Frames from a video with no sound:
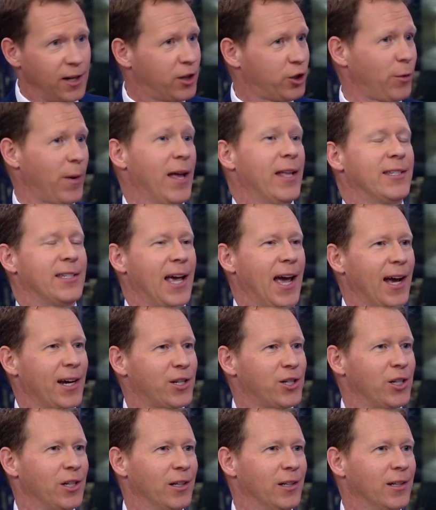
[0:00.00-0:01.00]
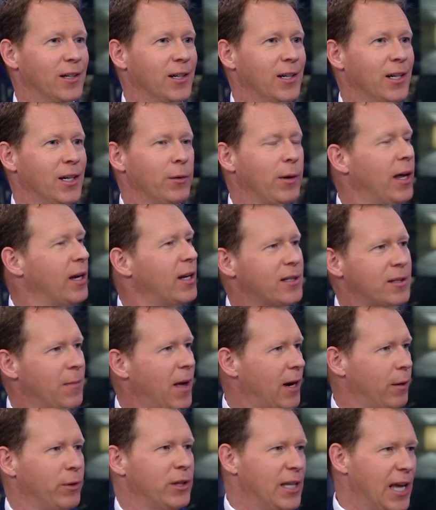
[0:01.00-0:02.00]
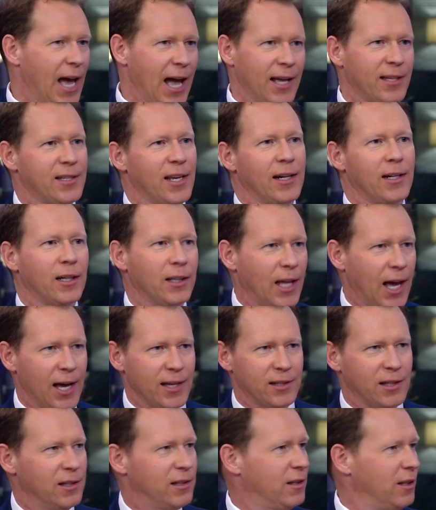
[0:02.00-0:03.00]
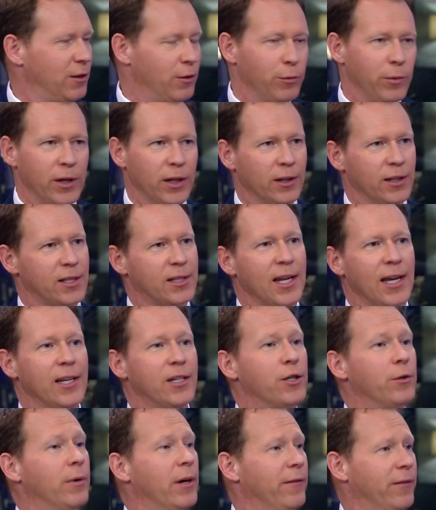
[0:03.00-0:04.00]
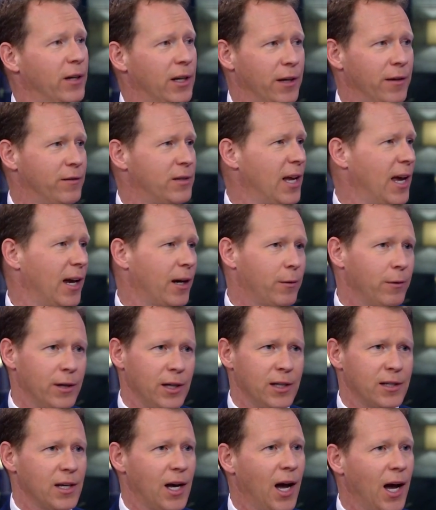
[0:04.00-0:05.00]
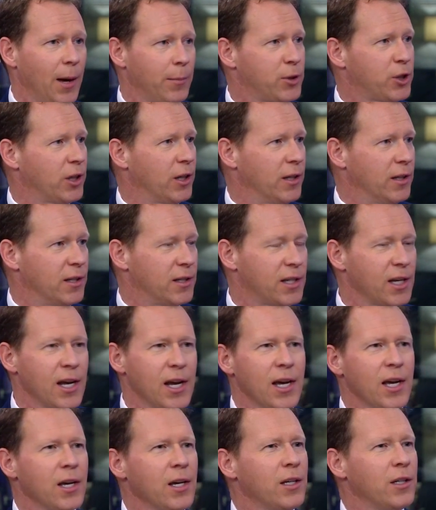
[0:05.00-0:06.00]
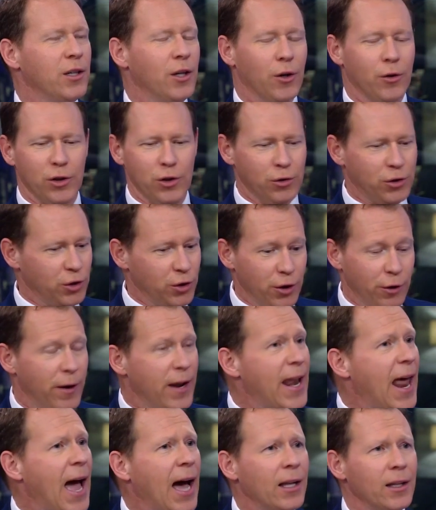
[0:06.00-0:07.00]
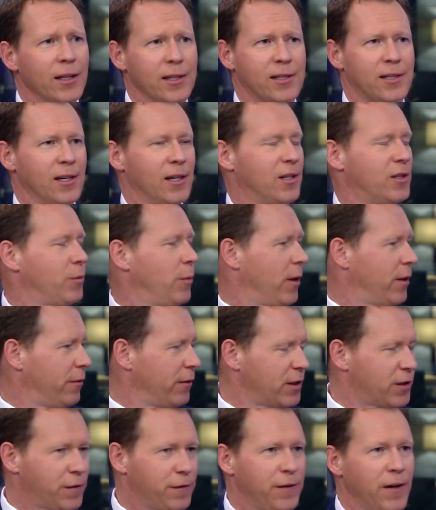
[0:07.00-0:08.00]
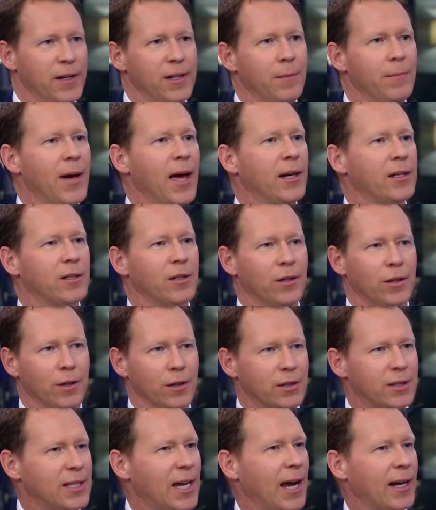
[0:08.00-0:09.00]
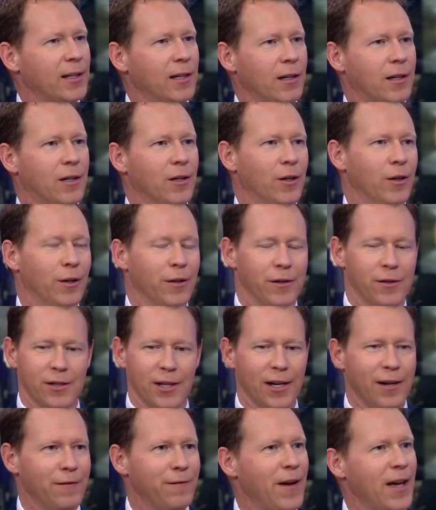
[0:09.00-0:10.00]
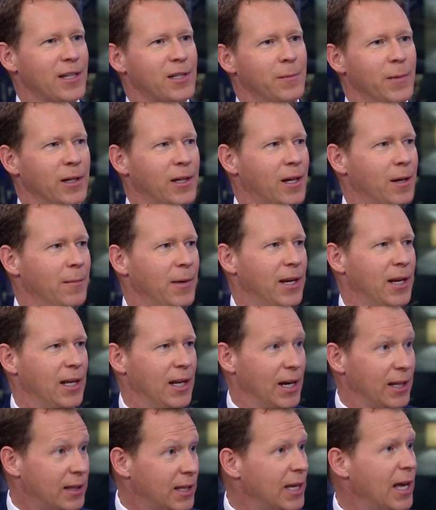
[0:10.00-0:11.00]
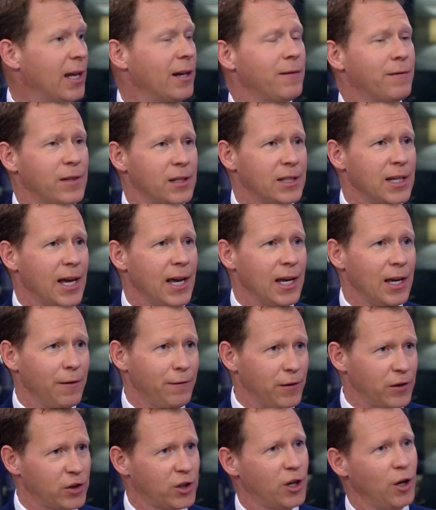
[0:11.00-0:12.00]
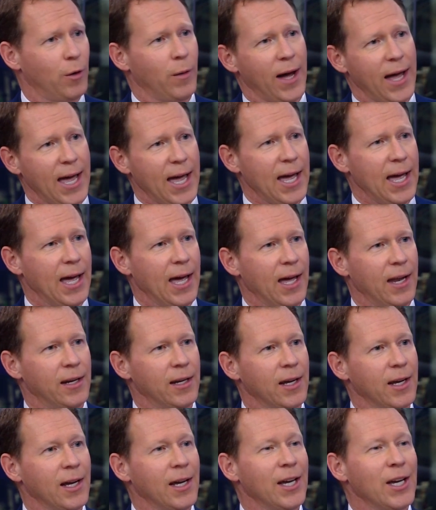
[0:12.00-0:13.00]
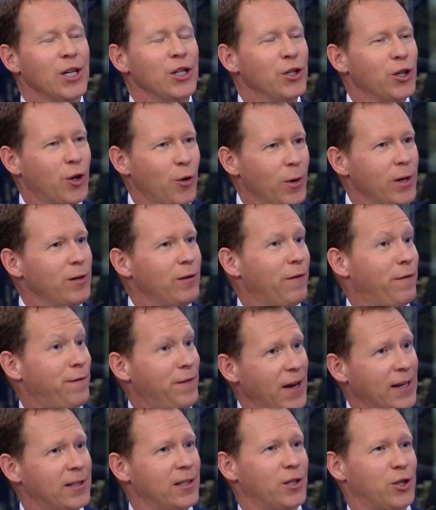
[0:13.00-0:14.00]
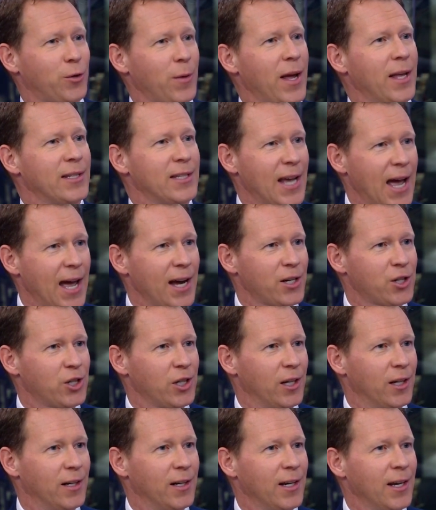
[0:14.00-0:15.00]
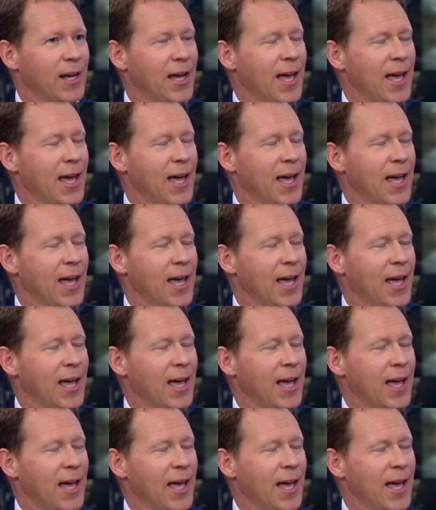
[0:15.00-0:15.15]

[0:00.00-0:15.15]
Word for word: in a transaction. Right? It doesn't matter what the asset class is, you know, real estate derivatives, equities, options, you know, you do your analysis, whether it's fundamental, technical, there's an investment committee, and at the end of the day, if it's go ahead, you're going to affect a transaction